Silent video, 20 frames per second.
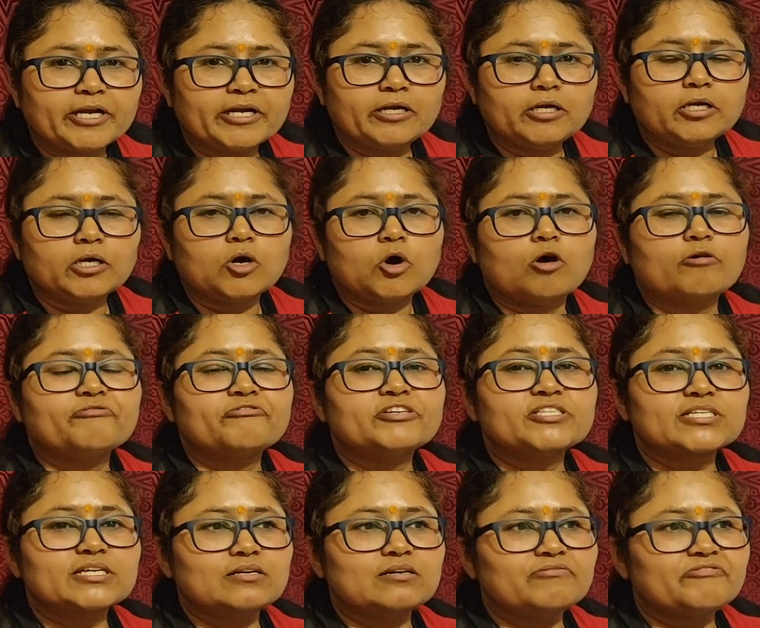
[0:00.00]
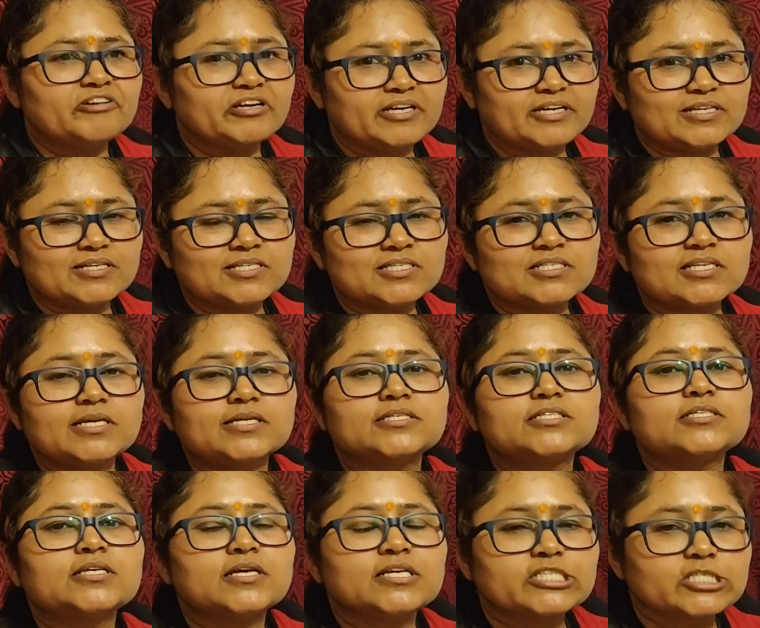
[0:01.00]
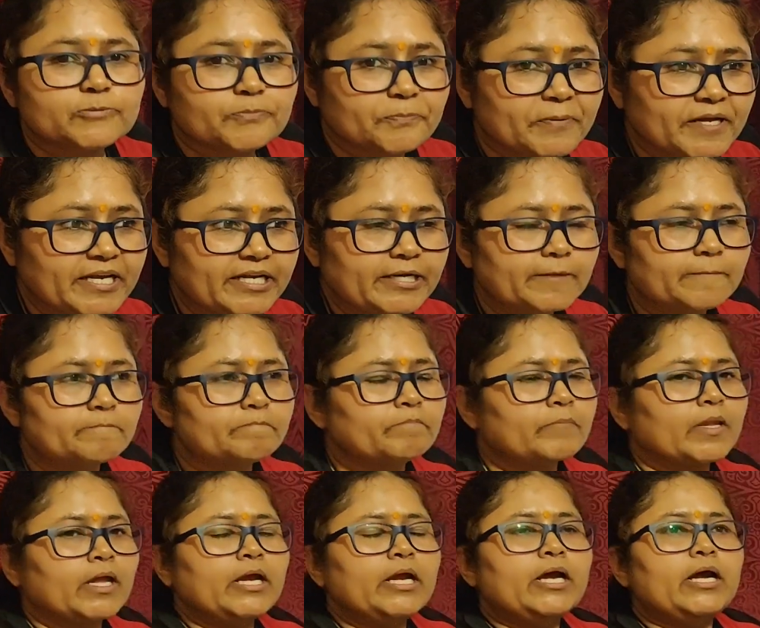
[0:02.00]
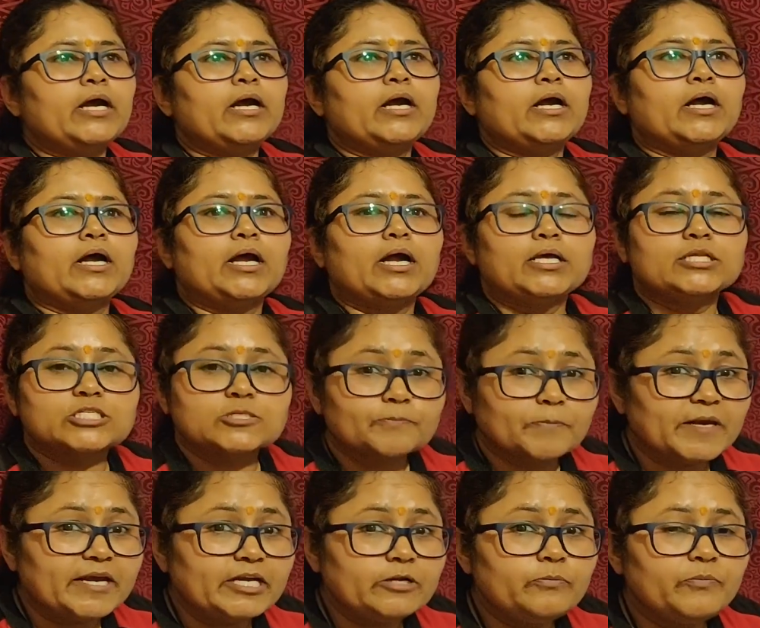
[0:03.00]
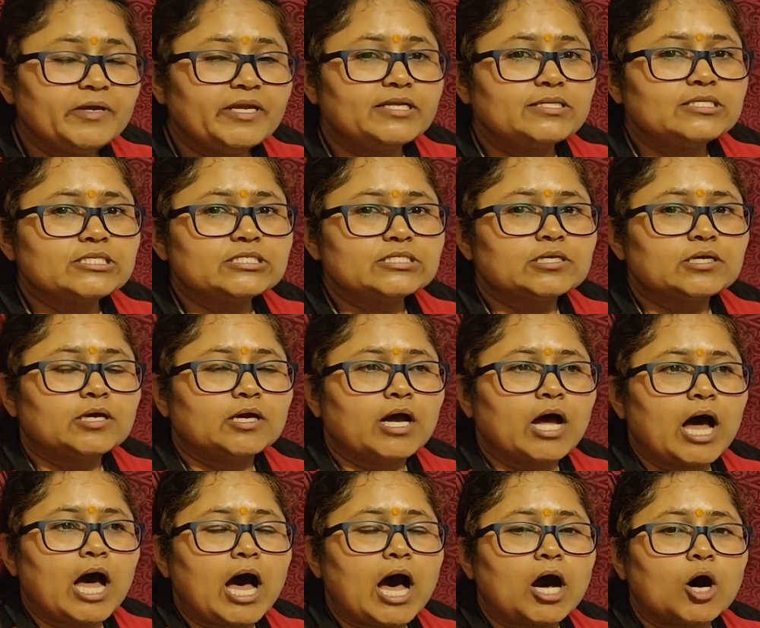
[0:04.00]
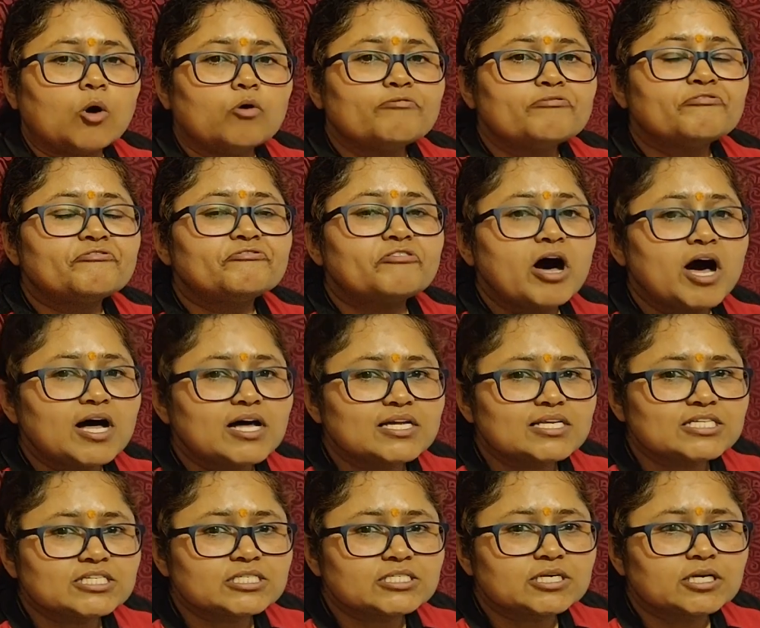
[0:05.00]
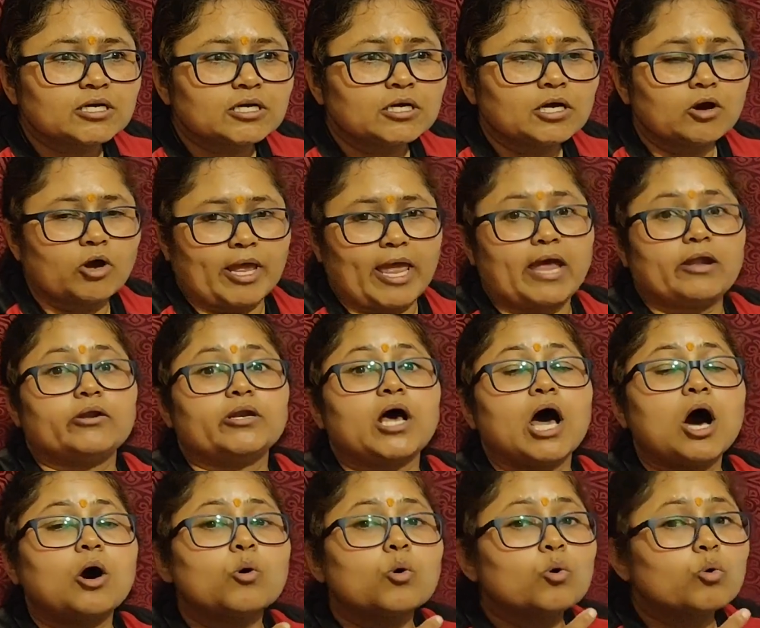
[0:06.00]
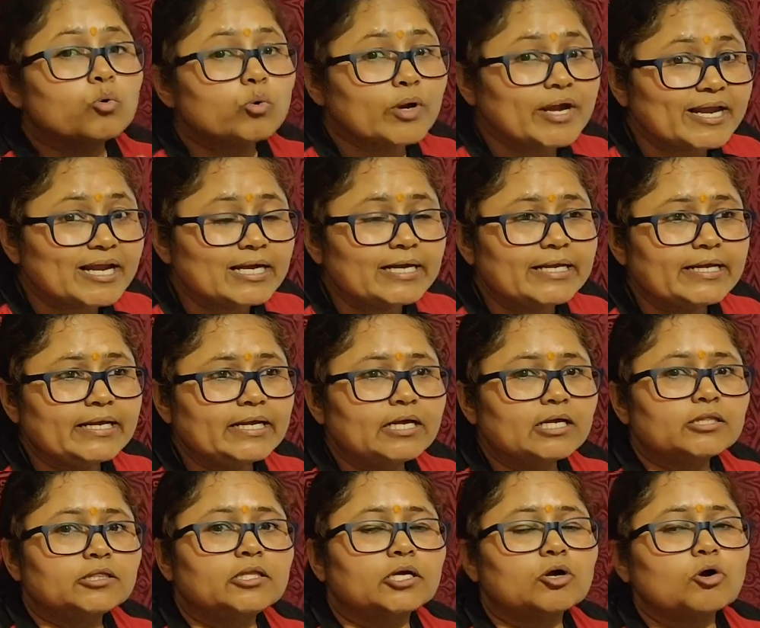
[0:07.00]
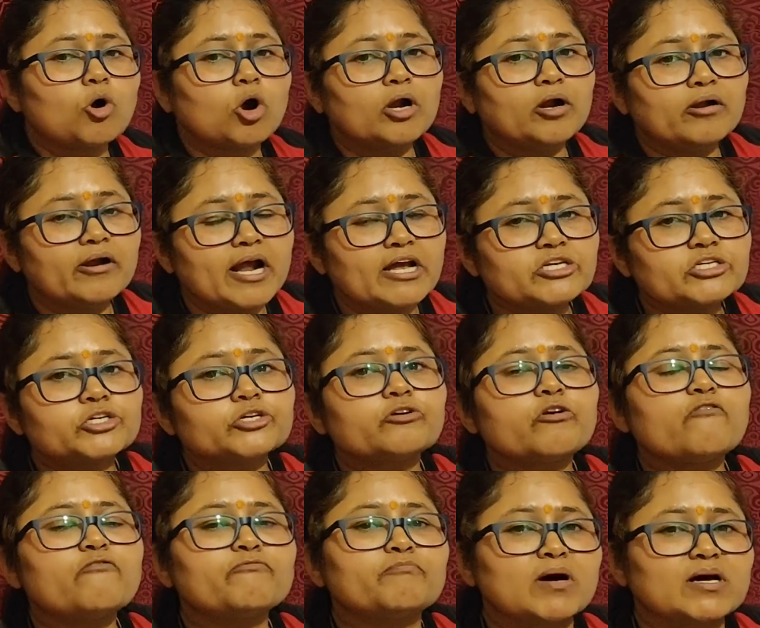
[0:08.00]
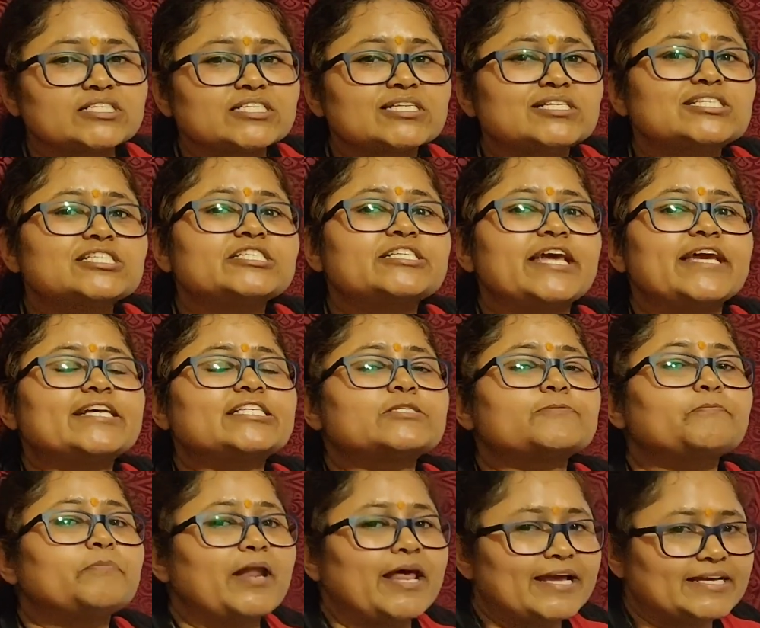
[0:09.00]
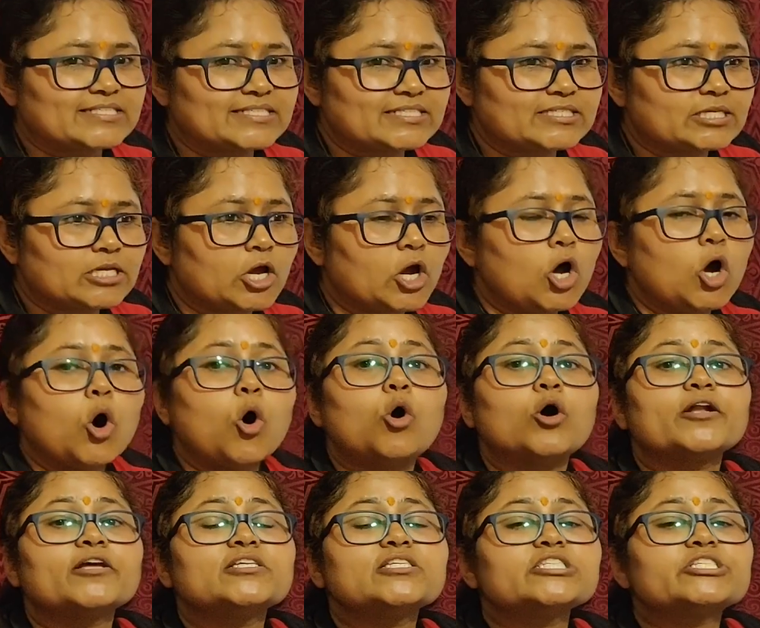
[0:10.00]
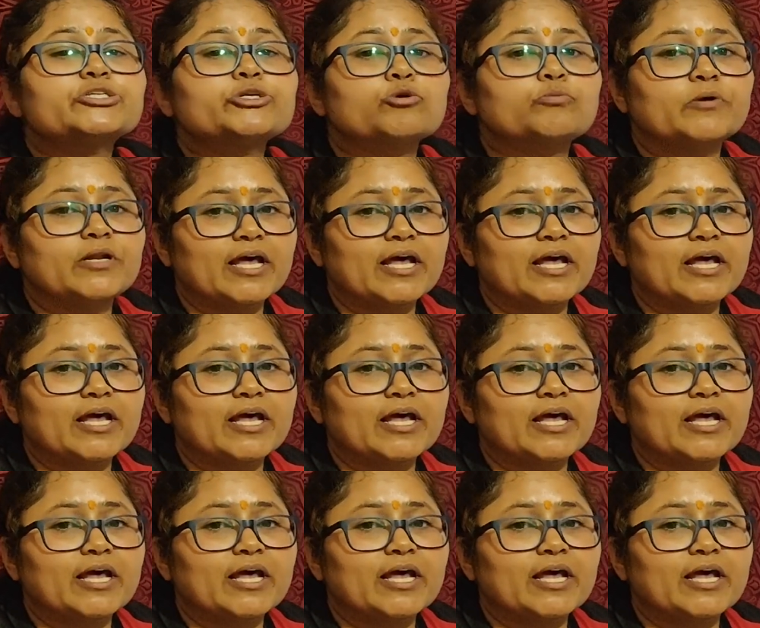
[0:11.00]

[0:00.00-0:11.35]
of physical fitness is speed. Speed means how fast and how quickly the contraction of muscles takes place on a stimuli.